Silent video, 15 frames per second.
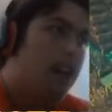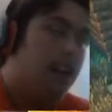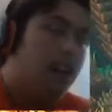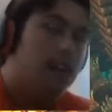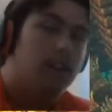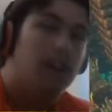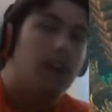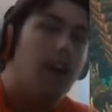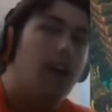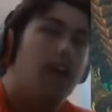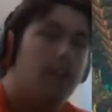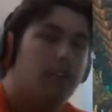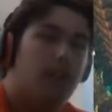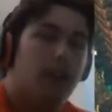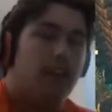The
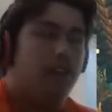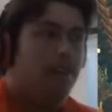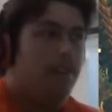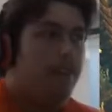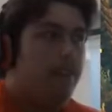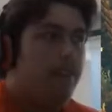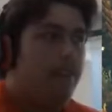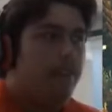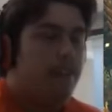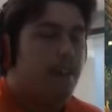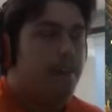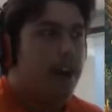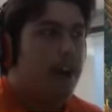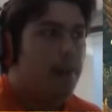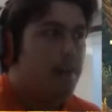longest one,
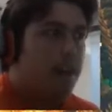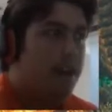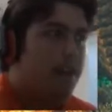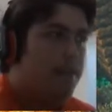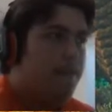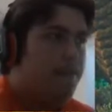in my opinion.